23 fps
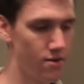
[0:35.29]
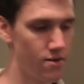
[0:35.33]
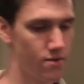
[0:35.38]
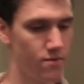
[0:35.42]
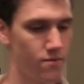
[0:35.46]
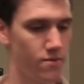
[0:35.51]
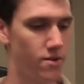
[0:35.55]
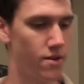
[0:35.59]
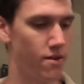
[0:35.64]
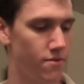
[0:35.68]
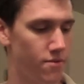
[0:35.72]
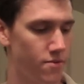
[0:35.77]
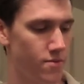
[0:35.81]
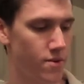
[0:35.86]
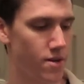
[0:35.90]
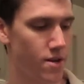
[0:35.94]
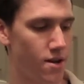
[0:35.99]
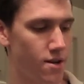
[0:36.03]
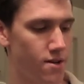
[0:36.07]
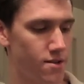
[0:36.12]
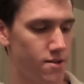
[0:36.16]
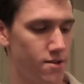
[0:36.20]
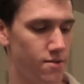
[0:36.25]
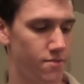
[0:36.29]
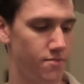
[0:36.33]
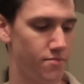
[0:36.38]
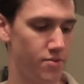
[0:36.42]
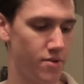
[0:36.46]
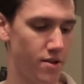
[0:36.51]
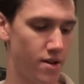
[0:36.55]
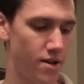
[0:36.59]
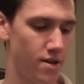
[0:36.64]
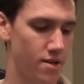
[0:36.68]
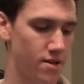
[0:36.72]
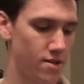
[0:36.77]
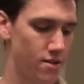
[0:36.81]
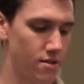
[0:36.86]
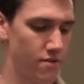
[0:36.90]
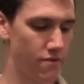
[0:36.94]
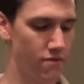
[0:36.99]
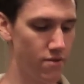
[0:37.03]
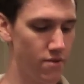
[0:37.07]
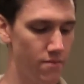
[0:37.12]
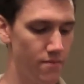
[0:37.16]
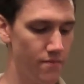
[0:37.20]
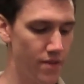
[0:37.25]
whenever we got the plains
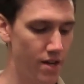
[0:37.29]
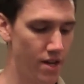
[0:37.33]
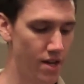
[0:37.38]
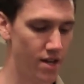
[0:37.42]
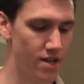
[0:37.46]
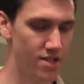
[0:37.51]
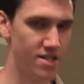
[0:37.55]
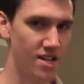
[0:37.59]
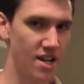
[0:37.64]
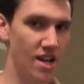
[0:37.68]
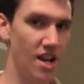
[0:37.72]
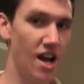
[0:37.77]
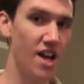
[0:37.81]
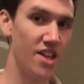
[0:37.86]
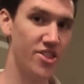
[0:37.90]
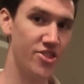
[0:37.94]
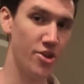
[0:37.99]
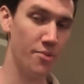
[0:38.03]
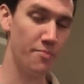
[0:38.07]
from Sayatha the